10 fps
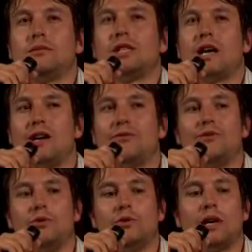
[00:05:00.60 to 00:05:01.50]
Thai
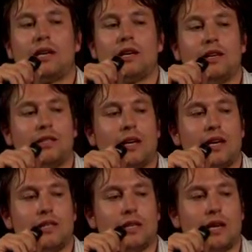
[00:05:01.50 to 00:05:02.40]
food, I gotta get
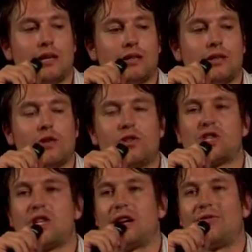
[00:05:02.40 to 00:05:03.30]
Thai. Oh
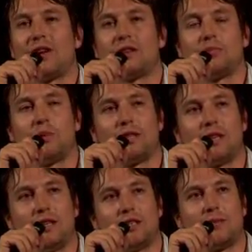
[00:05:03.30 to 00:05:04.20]
shit, I forgot to pick the kids